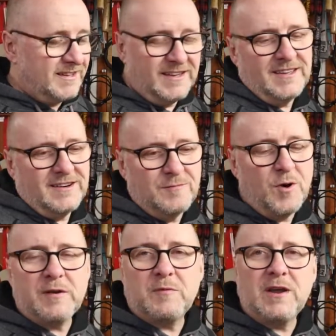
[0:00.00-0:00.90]
you know,
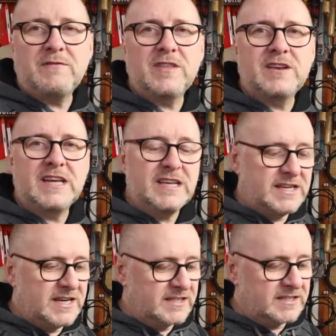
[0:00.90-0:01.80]
whatever the need
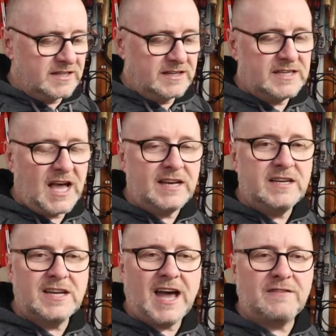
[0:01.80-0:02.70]
is, it's
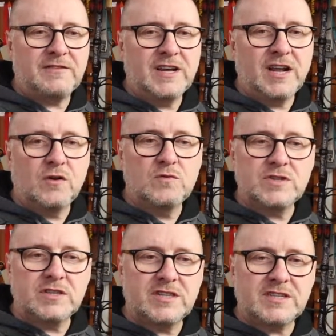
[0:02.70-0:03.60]
handy to have an
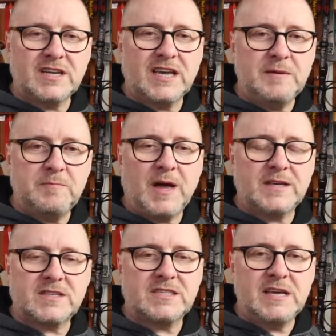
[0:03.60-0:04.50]
enclosure just to keep
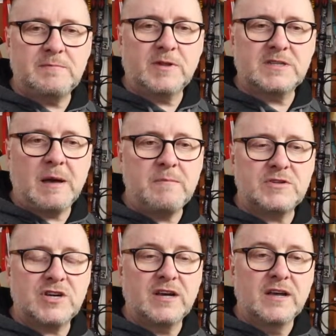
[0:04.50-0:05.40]
that stable
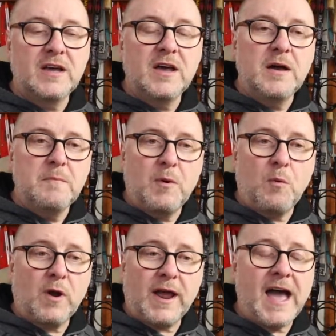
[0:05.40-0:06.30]
temperature. But
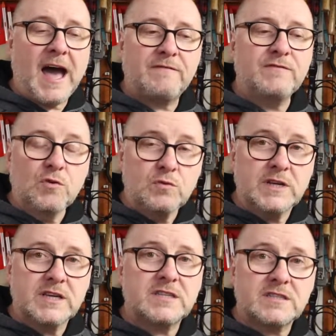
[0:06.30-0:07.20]
what I have
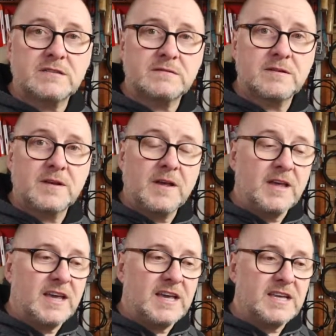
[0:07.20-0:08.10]
noticed
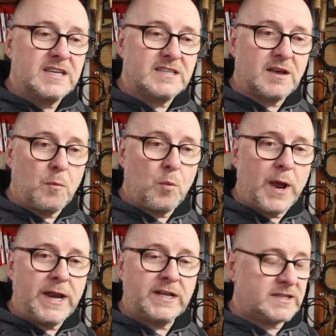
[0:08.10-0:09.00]
is
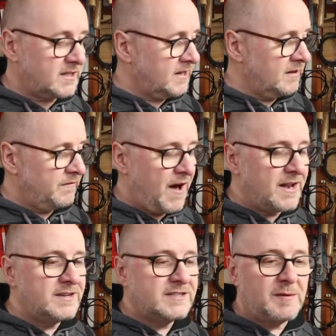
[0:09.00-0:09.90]
when it's the
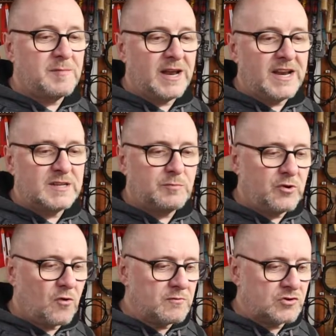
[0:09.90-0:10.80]
fan is coming in, it's
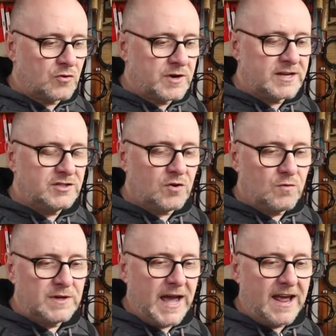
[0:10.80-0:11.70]
drawing ice
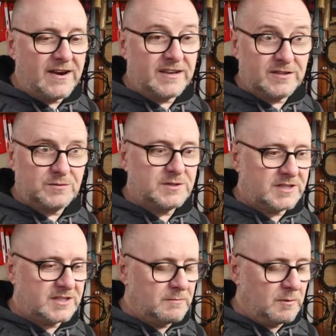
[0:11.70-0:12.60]
cold air in, so it's a
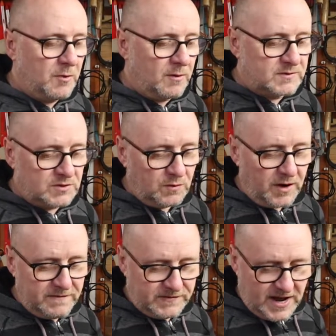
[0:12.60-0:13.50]
similar problem. So what
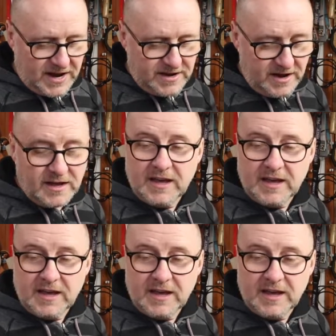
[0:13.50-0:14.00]
I've done